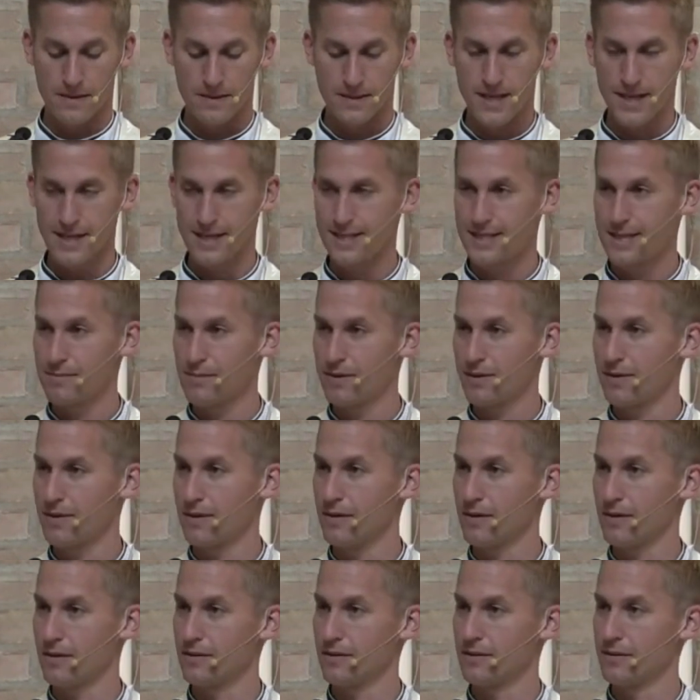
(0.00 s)
2
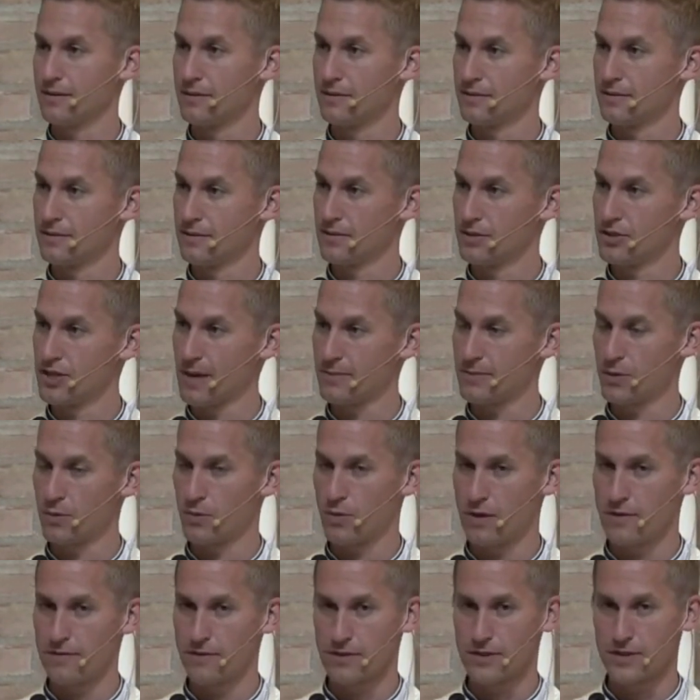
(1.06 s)
Timothy chapter
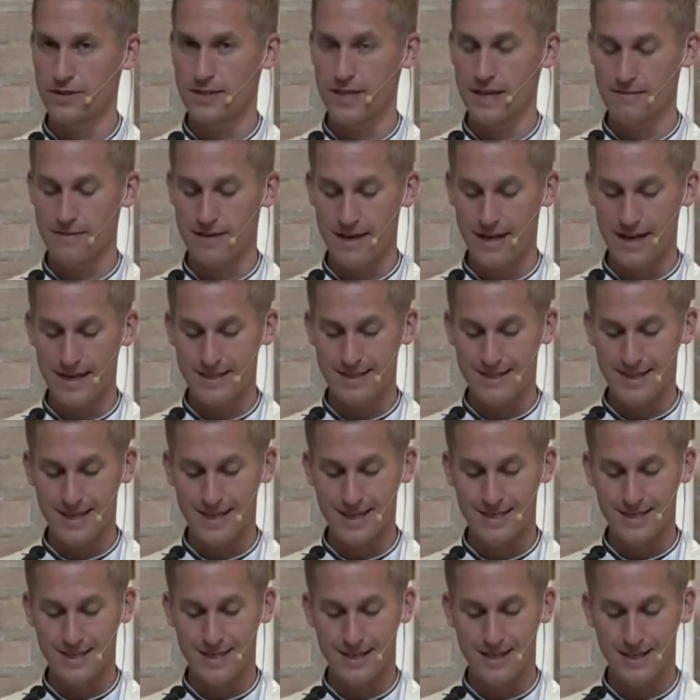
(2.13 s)
1, verses 7 and 8
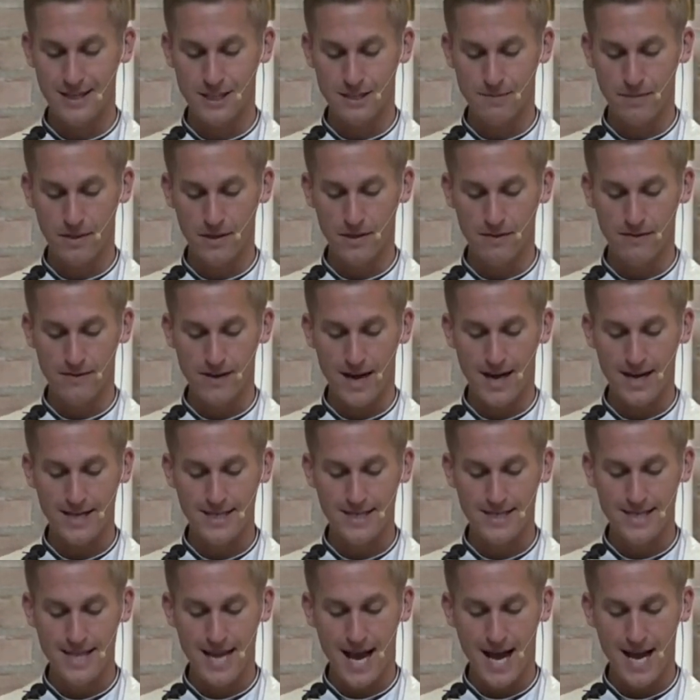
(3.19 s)
says, the Spirit of God
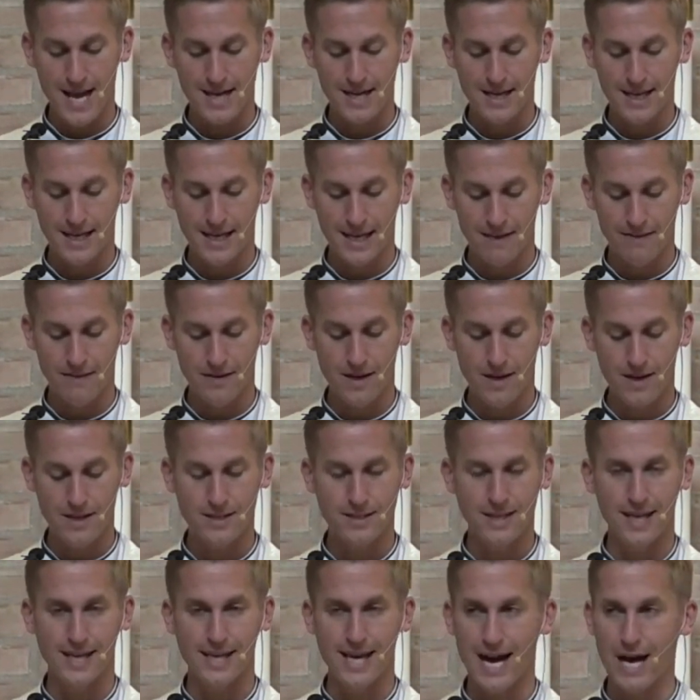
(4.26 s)
has not given
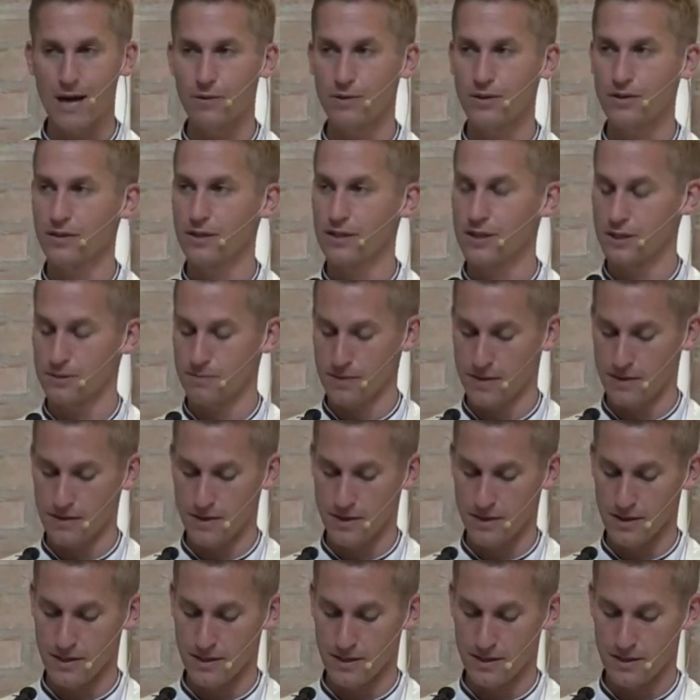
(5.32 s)
us a cowardly
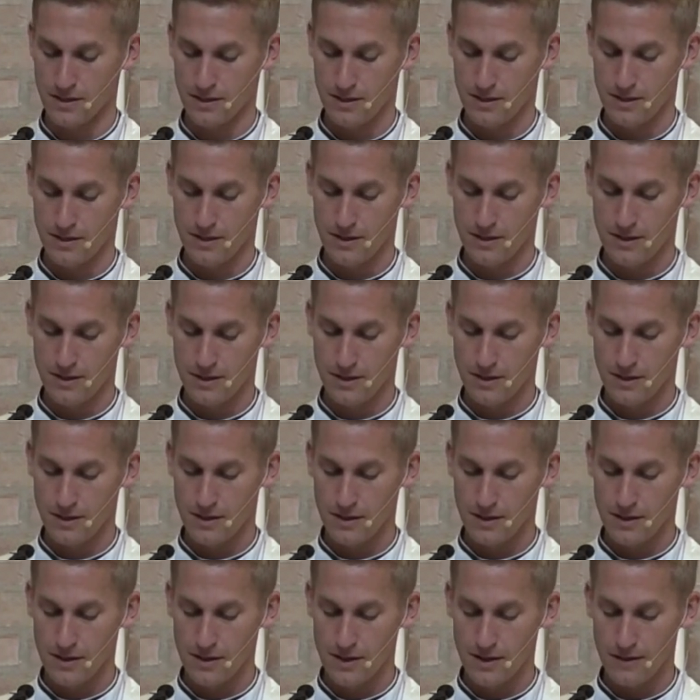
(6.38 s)
spirit.
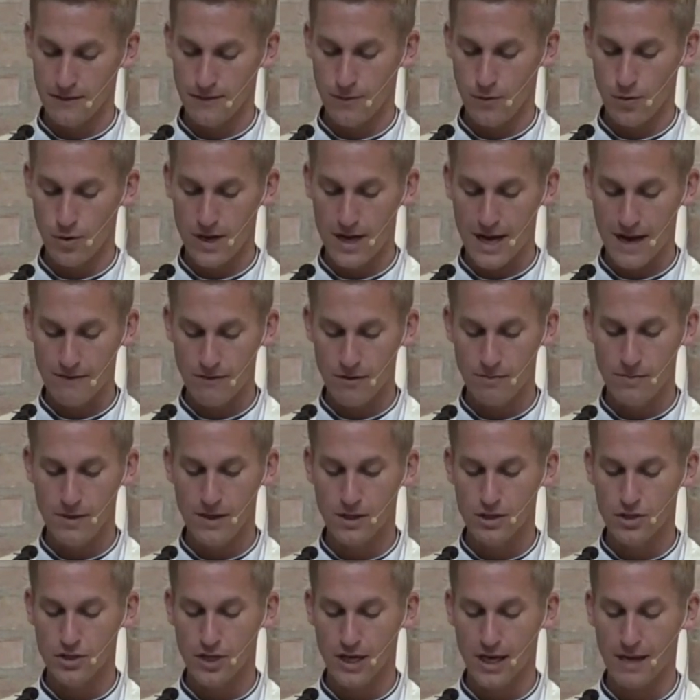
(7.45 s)
Therefore, never
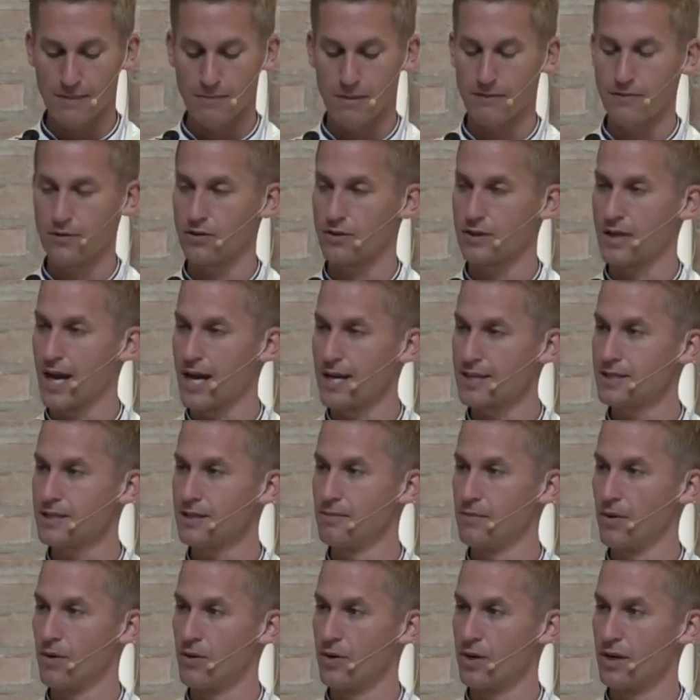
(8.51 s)
be ashamed of your
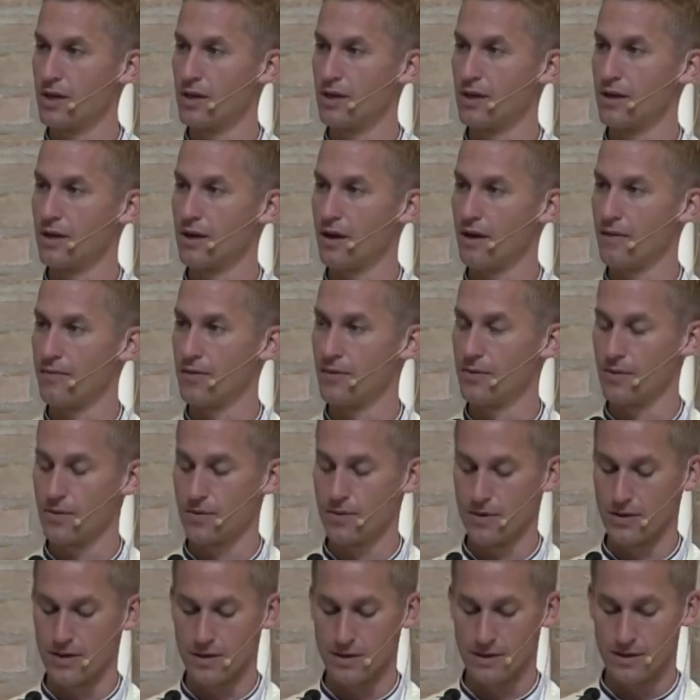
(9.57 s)
testimony of the
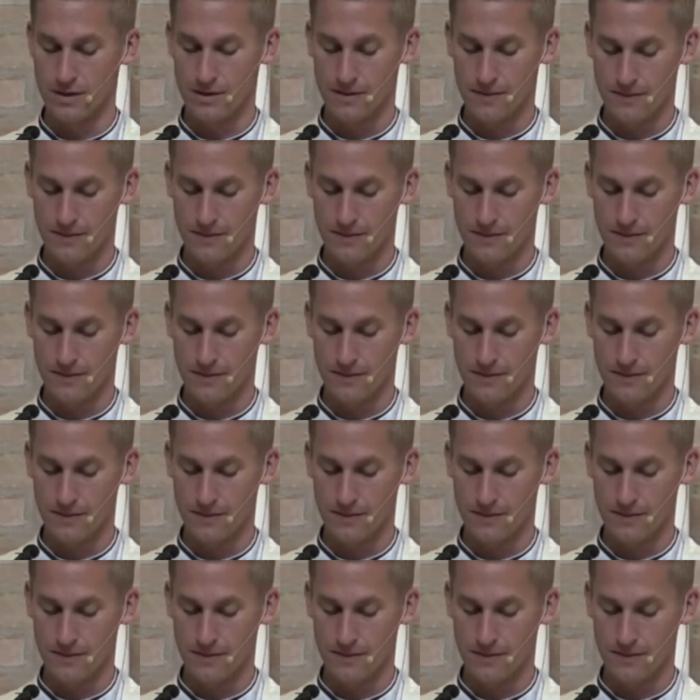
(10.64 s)
Lord.